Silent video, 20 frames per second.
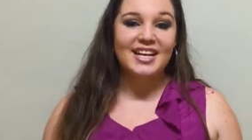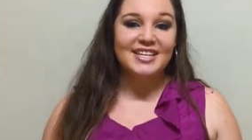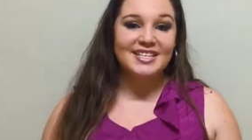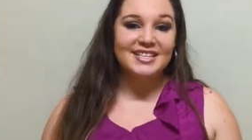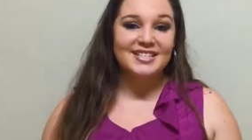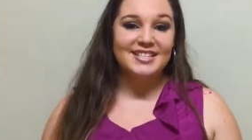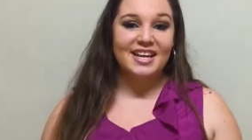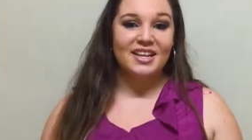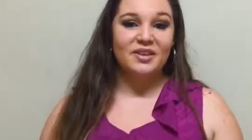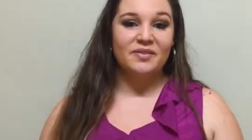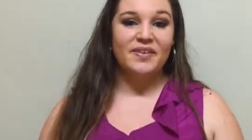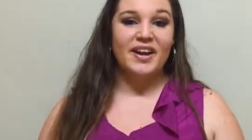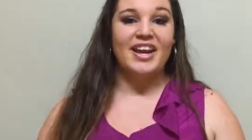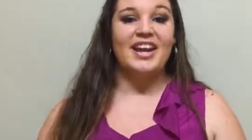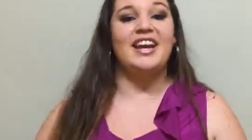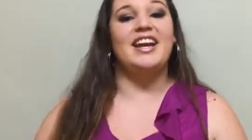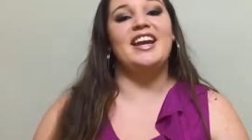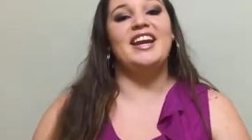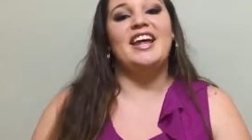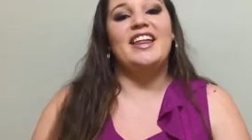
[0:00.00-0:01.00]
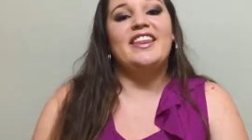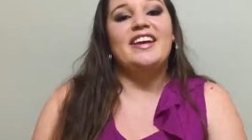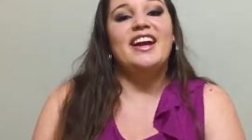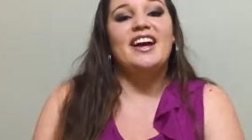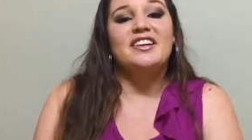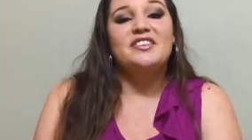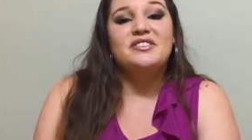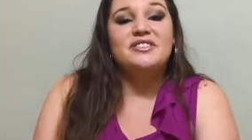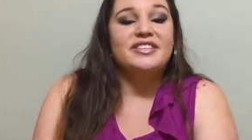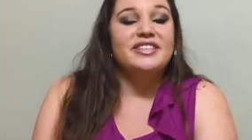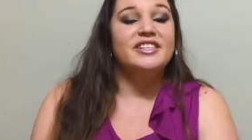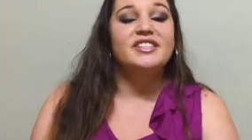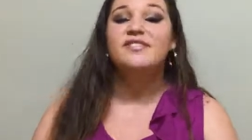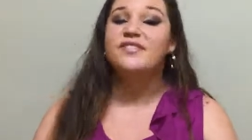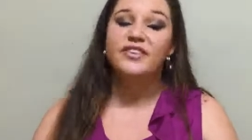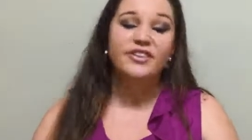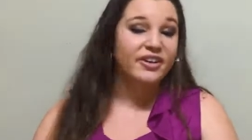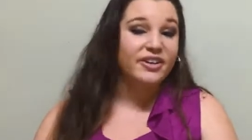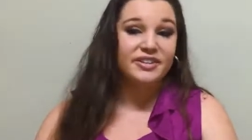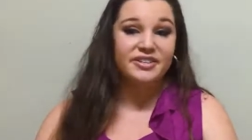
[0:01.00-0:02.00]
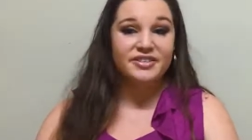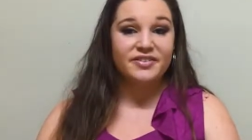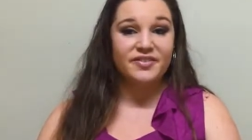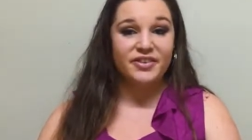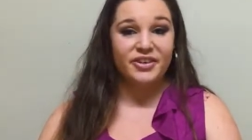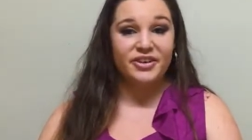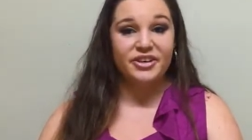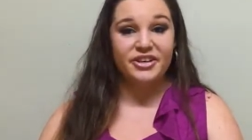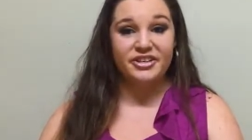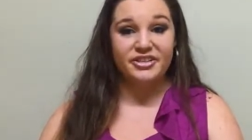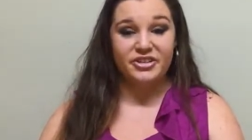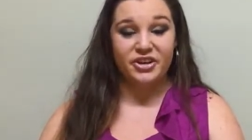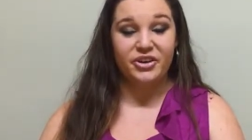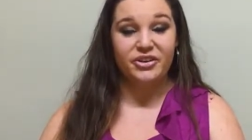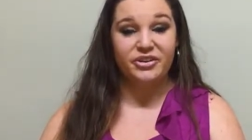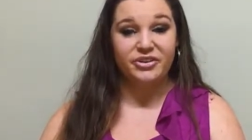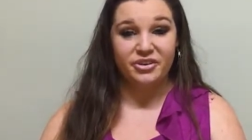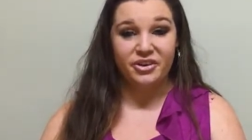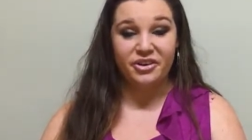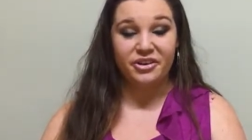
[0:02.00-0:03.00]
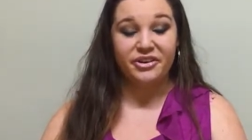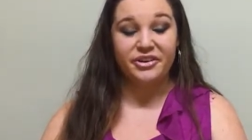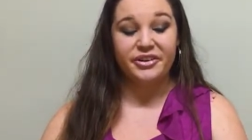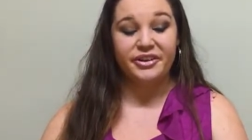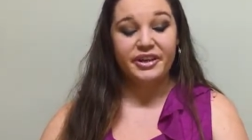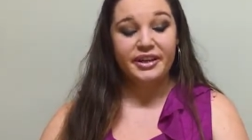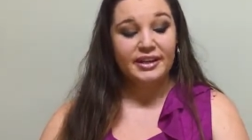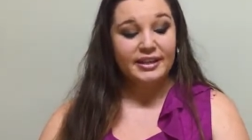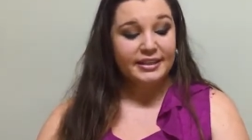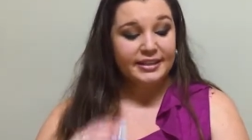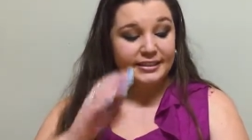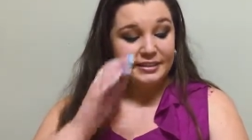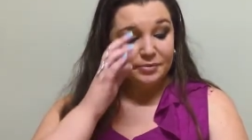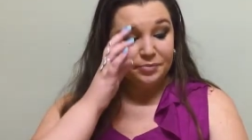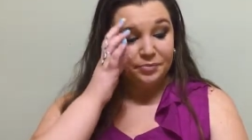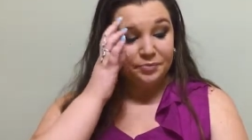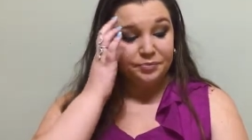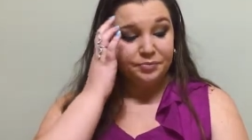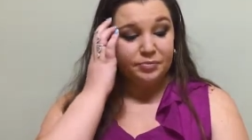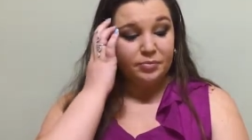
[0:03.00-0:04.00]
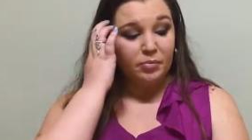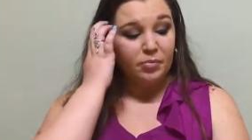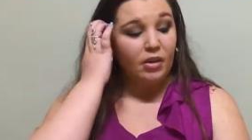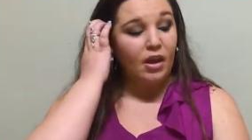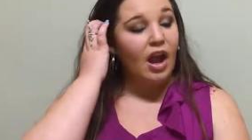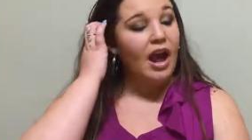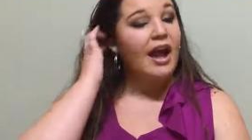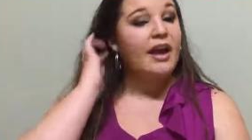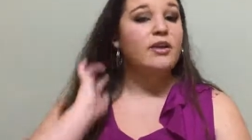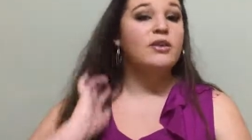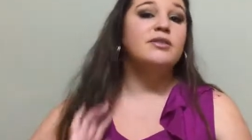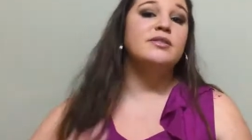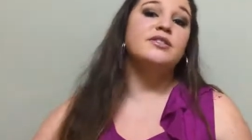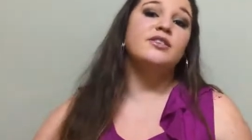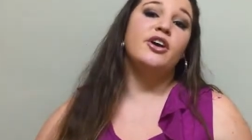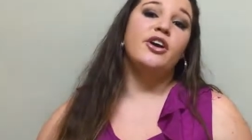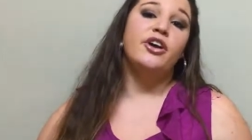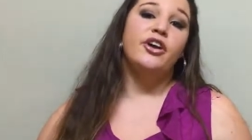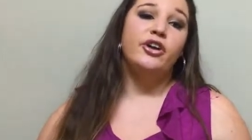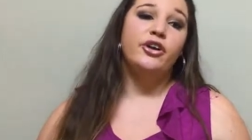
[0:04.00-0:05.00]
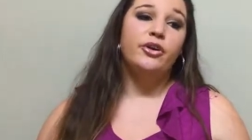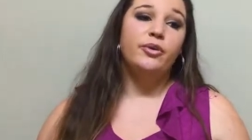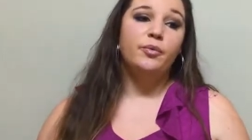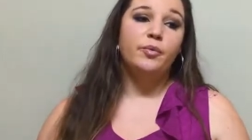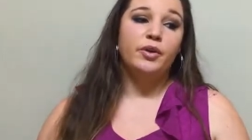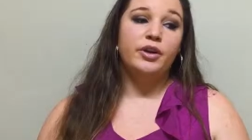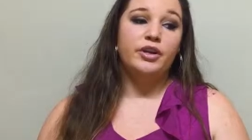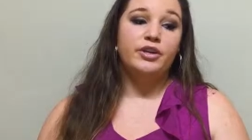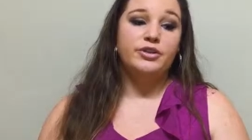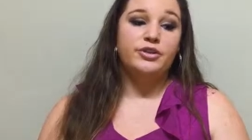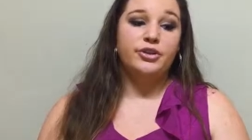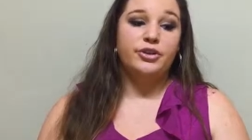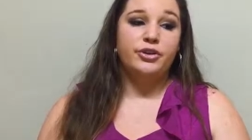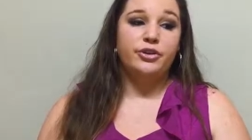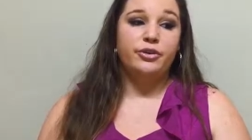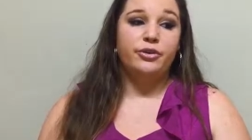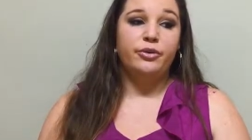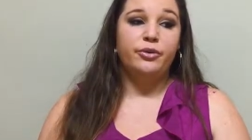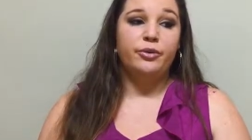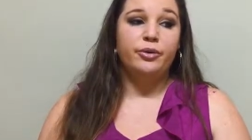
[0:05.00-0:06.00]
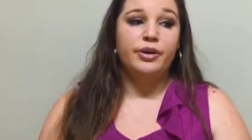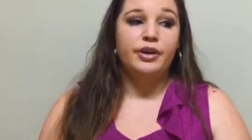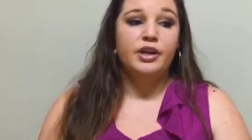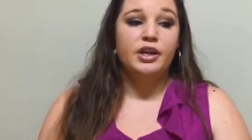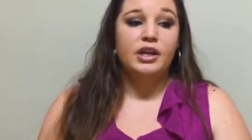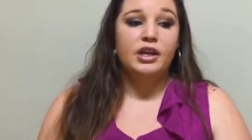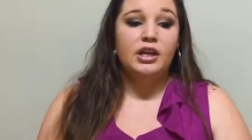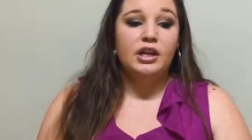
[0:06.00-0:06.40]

like to celebrate it in other countries for those of you who don't know. I also want to do